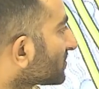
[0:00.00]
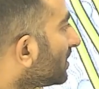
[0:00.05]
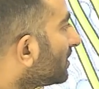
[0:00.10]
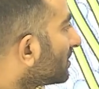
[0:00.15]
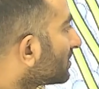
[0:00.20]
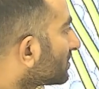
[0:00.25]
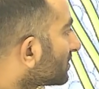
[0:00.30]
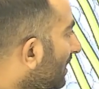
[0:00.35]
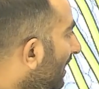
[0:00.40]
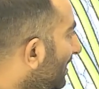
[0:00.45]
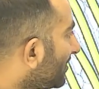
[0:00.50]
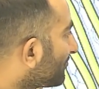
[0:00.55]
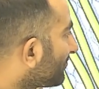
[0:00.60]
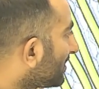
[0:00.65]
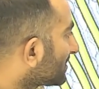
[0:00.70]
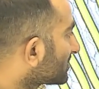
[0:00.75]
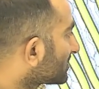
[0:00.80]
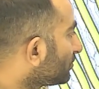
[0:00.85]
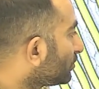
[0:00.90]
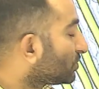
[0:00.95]
the alpha
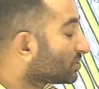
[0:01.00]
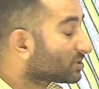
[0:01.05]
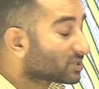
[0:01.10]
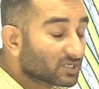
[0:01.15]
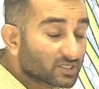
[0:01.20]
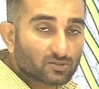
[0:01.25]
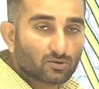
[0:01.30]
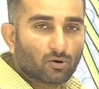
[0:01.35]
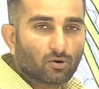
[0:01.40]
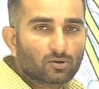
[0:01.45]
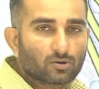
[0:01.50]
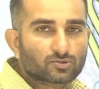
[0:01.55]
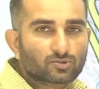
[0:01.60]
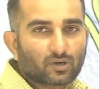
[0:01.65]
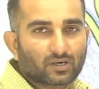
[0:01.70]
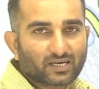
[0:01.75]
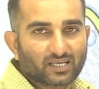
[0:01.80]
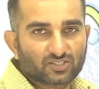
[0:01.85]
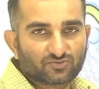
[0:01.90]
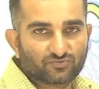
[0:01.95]
subunit is also
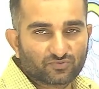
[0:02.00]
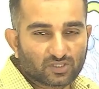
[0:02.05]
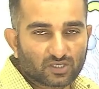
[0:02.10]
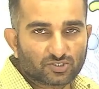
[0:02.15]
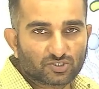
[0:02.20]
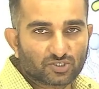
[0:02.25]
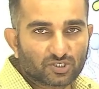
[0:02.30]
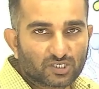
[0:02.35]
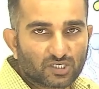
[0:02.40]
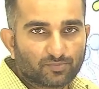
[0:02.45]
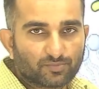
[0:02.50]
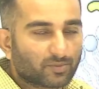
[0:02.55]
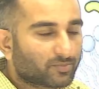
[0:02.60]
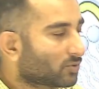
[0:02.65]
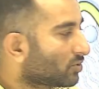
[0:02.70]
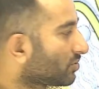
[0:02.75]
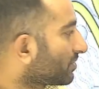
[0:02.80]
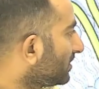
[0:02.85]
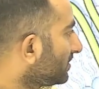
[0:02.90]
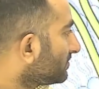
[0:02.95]
attached with the GDP
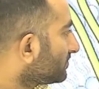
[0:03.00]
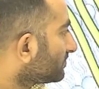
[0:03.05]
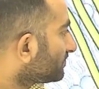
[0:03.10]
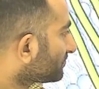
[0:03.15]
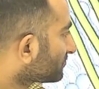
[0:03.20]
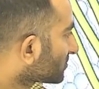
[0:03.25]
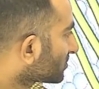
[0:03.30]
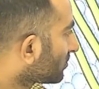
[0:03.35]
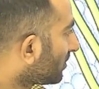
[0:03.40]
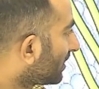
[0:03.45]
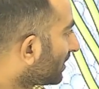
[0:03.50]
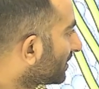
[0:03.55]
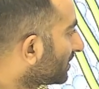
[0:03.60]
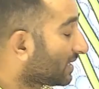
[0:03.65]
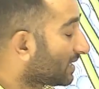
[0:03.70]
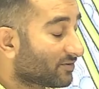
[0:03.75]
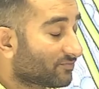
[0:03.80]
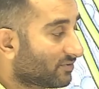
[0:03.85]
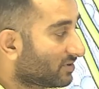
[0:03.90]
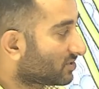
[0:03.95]
protein, guanine
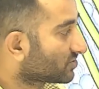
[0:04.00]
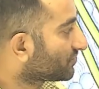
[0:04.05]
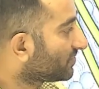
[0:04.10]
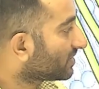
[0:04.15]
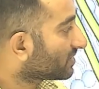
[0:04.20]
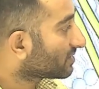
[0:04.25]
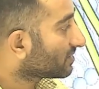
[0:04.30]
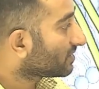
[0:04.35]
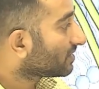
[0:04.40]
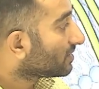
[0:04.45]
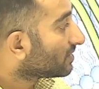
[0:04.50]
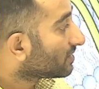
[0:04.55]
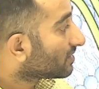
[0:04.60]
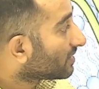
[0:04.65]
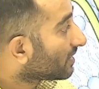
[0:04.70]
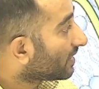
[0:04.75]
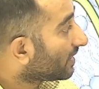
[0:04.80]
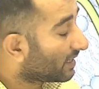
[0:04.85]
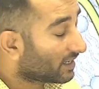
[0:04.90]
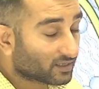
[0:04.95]
diphosphate,
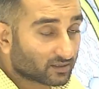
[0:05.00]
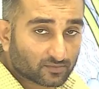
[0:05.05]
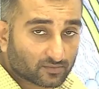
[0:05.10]
and